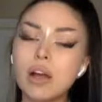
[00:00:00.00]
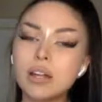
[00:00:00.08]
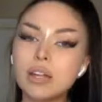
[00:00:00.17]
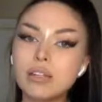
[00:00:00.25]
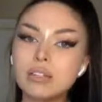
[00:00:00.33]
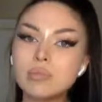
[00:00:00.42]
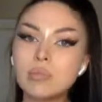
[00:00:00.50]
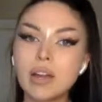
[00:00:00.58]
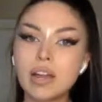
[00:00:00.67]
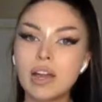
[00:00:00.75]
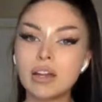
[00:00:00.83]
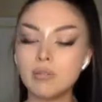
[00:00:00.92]
onions, but I
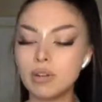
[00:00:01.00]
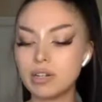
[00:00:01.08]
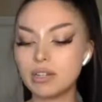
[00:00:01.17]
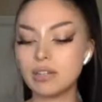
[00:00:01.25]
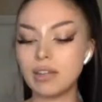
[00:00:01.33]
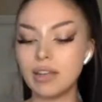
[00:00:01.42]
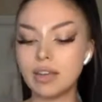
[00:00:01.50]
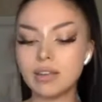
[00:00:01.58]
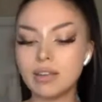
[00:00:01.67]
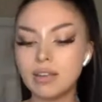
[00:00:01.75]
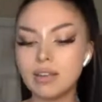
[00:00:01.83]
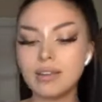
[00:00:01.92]
kind of wanted to like,
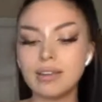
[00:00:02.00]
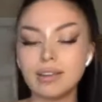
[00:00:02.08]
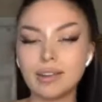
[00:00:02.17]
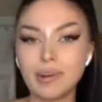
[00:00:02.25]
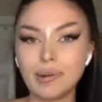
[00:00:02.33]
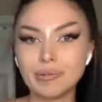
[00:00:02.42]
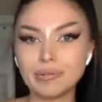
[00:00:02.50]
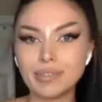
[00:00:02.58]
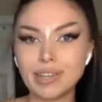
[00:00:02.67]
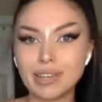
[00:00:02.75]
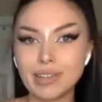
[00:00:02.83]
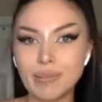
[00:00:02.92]

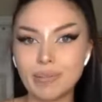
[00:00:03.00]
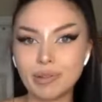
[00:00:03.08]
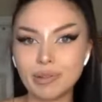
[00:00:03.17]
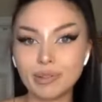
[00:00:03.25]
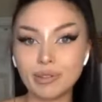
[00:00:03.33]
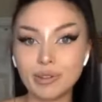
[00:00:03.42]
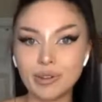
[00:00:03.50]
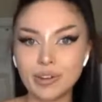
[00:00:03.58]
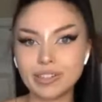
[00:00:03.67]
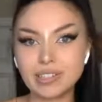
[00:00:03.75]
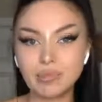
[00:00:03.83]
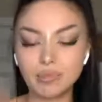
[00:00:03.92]
get them a little
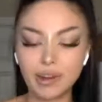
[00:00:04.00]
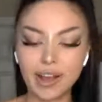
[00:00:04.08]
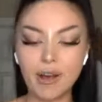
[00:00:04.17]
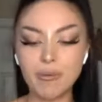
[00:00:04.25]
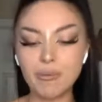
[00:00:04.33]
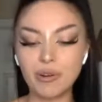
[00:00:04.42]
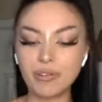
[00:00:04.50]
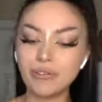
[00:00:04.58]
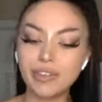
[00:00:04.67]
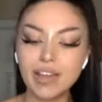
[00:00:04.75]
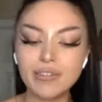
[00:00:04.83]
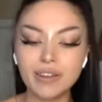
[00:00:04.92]
cooked and bring out more
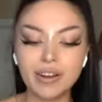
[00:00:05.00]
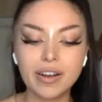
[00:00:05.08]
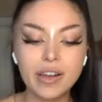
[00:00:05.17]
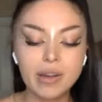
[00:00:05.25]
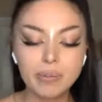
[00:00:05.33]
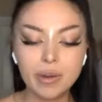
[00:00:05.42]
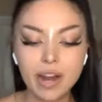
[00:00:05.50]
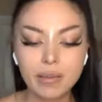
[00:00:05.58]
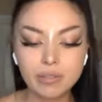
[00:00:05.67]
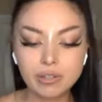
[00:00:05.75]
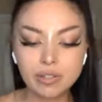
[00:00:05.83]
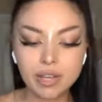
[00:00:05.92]
flavor. But I'm
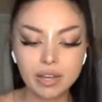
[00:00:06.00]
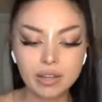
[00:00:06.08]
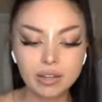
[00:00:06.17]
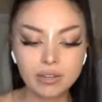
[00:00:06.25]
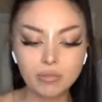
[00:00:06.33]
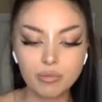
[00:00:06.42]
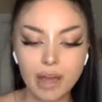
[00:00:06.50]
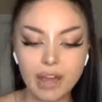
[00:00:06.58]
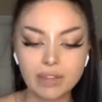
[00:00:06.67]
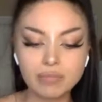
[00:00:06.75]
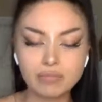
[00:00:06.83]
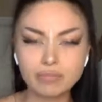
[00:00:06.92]
using
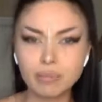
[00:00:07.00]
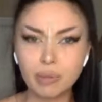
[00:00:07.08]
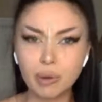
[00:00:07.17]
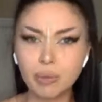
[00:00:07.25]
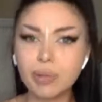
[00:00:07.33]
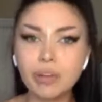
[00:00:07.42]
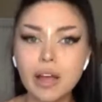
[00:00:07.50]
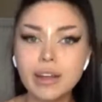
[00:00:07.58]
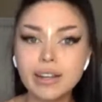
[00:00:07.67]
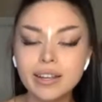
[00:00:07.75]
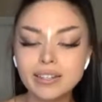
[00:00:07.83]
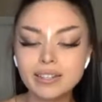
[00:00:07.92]
red, purple
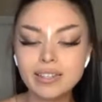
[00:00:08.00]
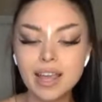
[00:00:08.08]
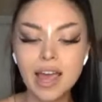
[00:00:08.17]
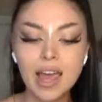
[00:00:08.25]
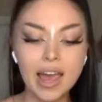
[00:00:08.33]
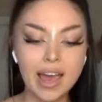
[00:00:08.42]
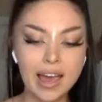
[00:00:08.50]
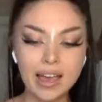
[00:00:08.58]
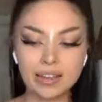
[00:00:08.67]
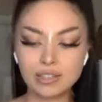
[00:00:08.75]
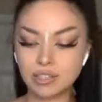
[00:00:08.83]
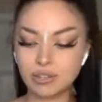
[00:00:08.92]
onions,
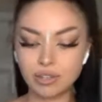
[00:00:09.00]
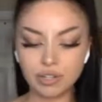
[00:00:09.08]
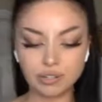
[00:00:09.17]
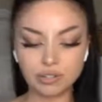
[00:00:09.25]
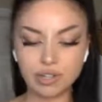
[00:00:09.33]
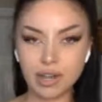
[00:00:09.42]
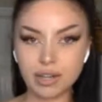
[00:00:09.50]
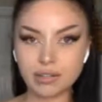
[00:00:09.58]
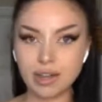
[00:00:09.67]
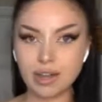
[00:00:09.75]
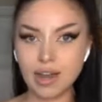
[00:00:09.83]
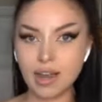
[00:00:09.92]
and you can use, like I
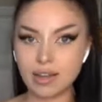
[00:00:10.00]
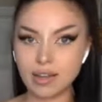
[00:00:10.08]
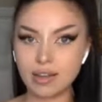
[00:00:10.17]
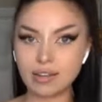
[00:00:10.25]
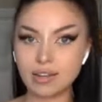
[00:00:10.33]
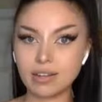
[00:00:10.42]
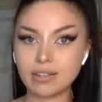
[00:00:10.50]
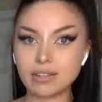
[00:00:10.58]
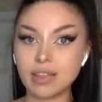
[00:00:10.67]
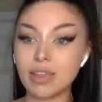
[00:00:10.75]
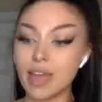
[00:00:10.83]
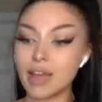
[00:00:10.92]
said, any
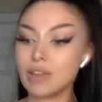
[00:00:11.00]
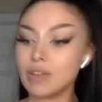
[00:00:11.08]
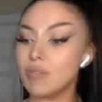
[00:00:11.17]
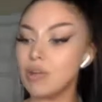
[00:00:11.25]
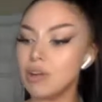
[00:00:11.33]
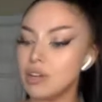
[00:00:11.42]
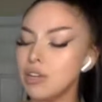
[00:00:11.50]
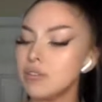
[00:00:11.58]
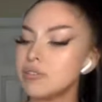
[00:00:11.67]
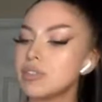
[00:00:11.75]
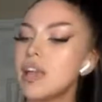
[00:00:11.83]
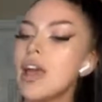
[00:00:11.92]
onions that you want to
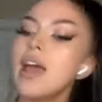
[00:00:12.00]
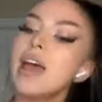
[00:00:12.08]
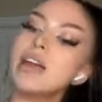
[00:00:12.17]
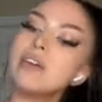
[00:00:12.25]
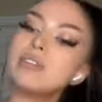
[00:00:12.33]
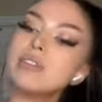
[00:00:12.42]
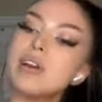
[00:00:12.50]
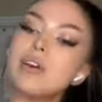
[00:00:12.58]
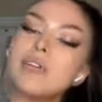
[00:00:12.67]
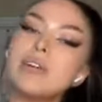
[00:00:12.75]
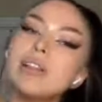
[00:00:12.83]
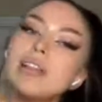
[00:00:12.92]
use. And
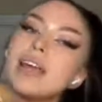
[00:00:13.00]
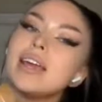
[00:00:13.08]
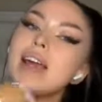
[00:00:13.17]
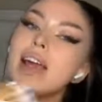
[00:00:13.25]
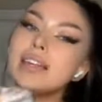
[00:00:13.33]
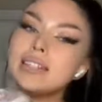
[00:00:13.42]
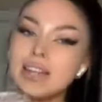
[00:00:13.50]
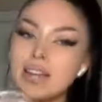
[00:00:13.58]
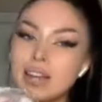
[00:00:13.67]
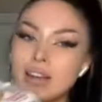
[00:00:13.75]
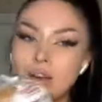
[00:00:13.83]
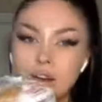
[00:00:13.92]
also, like I
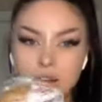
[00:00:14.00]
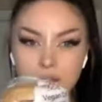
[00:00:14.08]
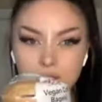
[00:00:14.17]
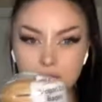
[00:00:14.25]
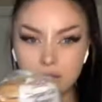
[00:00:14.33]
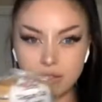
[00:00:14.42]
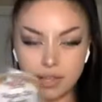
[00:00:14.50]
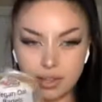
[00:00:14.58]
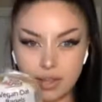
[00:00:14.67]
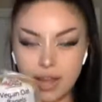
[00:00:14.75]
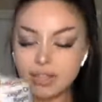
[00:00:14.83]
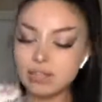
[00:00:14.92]
did on the
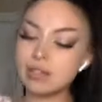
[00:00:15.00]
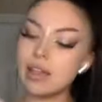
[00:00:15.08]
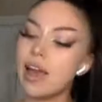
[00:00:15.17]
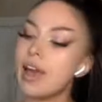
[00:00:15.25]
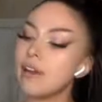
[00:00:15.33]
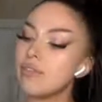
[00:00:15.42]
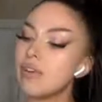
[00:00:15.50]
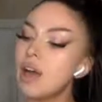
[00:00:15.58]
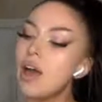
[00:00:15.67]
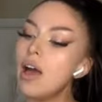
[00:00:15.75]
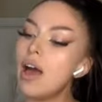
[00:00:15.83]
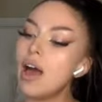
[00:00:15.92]
last live,
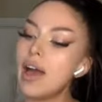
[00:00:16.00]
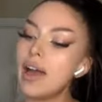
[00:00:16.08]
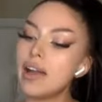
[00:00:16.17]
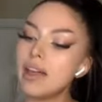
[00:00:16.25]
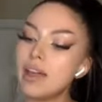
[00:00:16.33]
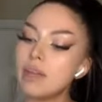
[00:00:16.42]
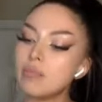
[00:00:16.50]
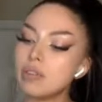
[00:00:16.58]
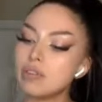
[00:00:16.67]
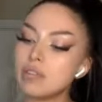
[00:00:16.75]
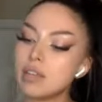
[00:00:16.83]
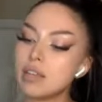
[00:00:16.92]
I am
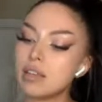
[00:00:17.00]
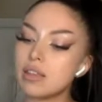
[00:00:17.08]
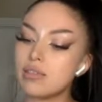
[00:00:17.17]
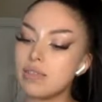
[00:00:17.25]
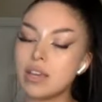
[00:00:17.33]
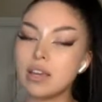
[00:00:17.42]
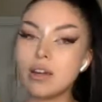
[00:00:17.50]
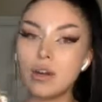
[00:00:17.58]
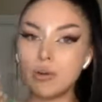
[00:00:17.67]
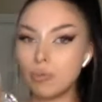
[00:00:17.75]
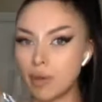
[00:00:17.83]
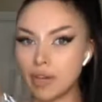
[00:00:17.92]
using the vegan
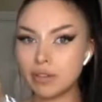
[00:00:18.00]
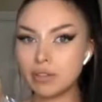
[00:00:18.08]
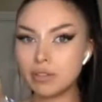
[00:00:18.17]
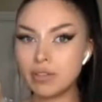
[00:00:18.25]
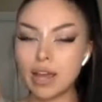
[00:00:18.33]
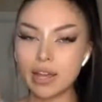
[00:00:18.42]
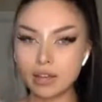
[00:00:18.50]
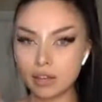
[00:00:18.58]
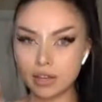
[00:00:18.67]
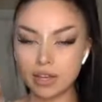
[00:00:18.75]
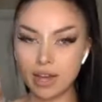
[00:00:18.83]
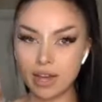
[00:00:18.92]
oat bagels. I
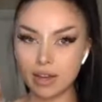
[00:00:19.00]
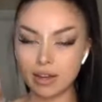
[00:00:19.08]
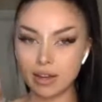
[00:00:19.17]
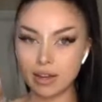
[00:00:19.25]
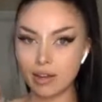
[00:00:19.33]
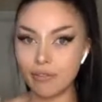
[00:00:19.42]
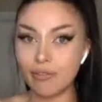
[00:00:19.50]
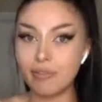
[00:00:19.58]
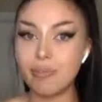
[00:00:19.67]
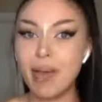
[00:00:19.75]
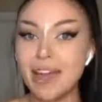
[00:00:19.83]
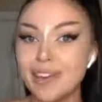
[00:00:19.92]
clearly can't get enough
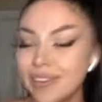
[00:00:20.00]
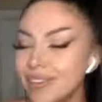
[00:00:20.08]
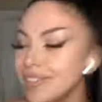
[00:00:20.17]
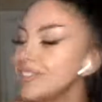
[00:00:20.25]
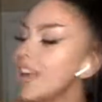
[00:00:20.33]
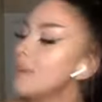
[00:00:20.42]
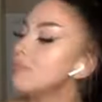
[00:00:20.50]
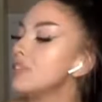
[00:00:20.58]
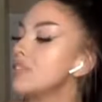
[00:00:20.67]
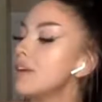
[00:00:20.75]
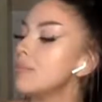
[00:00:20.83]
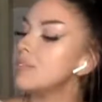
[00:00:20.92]
bagels. I'm
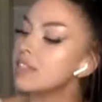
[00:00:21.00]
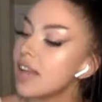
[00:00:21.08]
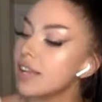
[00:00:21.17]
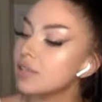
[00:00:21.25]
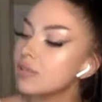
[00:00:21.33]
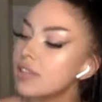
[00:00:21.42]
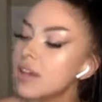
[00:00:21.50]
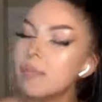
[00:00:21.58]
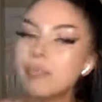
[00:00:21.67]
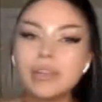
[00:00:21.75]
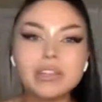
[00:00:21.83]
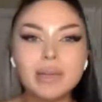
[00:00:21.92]
just obsessed with
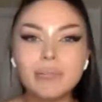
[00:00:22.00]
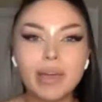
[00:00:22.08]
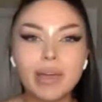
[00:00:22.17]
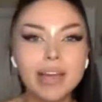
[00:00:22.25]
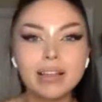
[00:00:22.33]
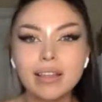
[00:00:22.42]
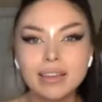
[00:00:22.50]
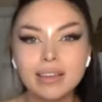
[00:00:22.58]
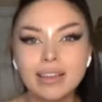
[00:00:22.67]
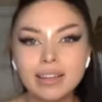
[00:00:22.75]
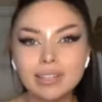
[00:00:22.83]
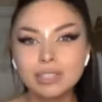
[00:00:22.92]
them, but they make like
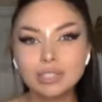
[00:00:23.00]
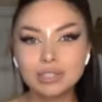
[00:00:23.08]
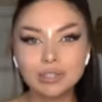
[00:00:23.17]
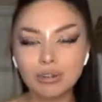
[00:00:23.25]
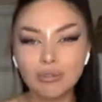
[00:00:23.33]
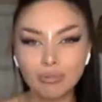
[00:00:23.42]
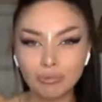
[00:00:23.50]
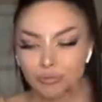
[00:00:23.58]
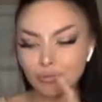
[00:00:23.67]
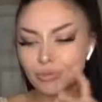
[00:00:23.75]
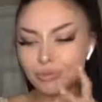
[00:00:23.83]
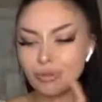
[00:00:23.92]
just
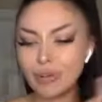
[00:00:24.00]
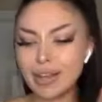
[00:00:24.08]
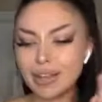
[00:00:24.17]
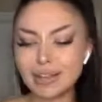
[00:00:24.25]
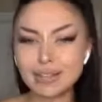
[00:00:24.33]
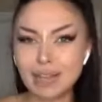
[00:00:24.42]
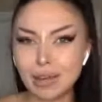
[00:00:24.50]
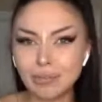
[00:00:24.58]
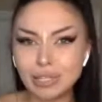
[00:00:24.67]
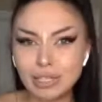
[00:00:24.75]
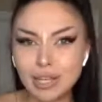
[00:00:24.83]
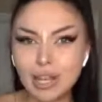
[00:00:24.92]
great like
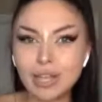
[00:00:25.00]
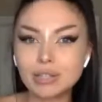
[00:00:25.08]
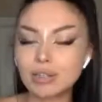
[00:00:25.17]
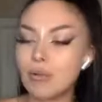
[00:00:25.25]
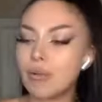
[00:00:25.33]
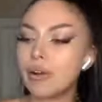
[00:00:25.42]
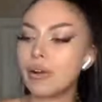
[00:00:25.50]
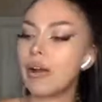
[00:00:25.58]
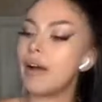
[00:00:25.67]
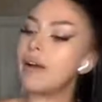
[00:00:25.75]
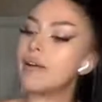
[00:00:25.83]
sandwich things or